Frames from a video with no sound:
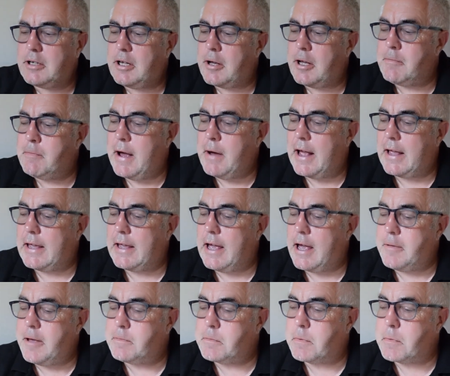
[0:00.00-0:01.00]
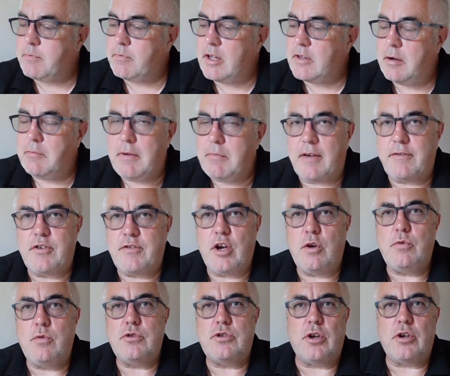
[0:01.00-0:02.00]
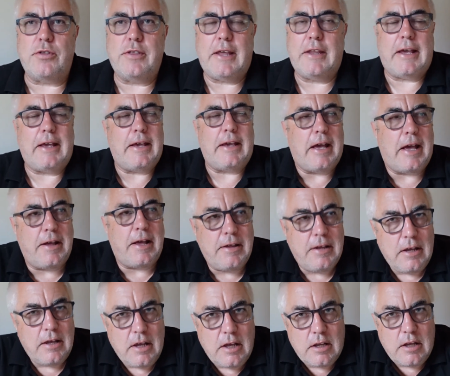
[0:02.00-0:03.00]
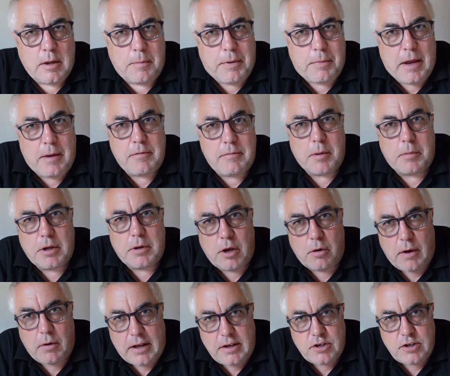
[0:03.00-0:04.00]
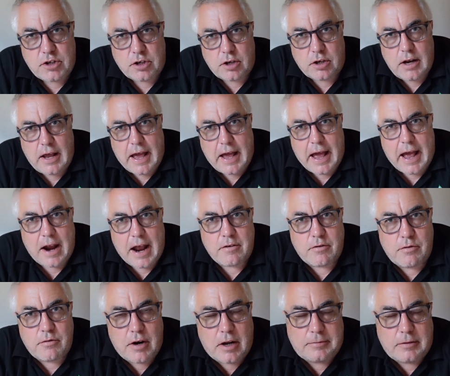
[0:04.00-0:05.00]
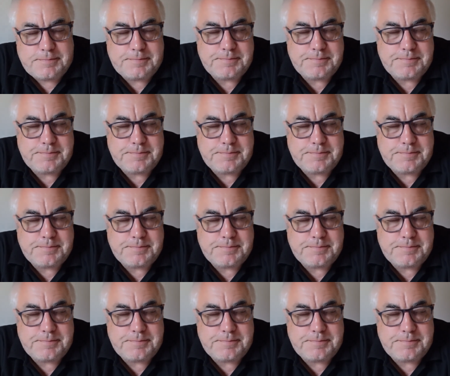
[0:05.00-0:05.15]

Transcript: my uh, my views on the uh, the BMW engine are um,